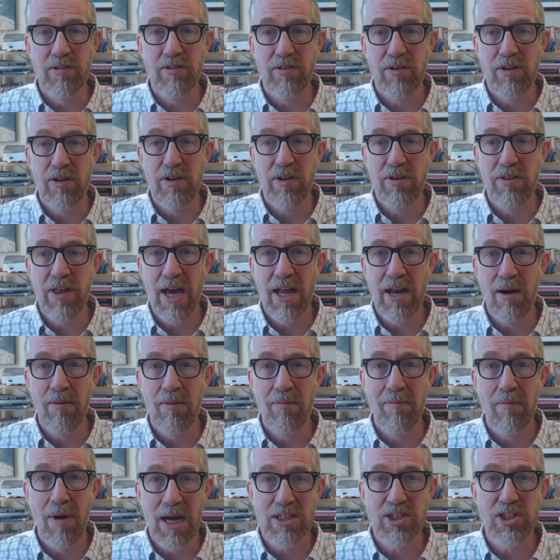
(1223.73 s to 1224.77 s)
that are
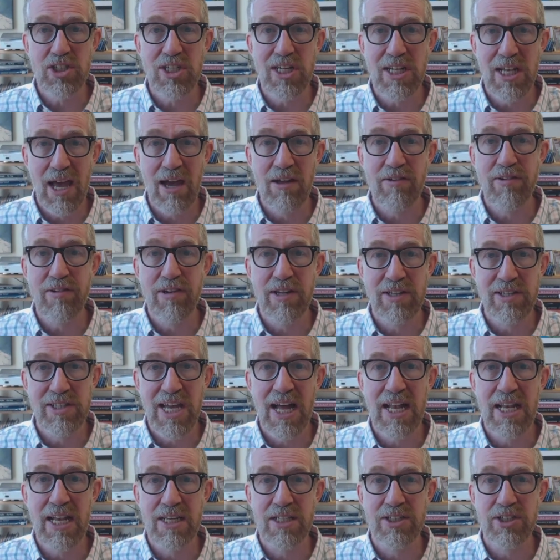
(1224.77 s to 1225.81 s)
much less
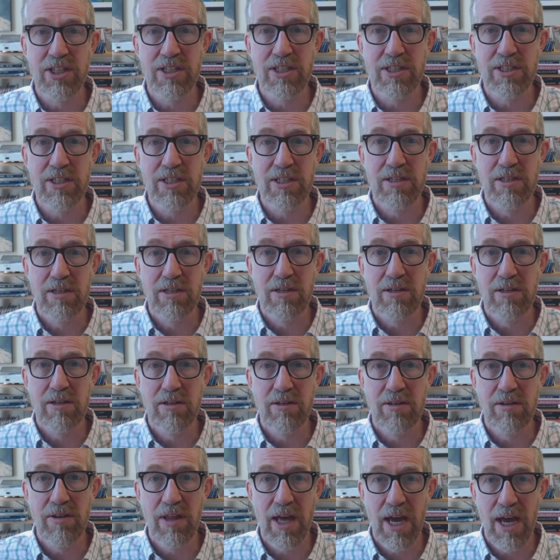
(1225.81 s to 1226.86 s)
intelligent
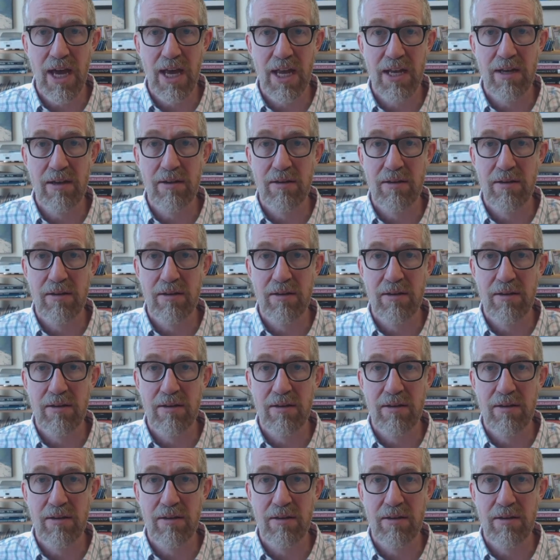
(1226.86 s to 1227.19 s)
than...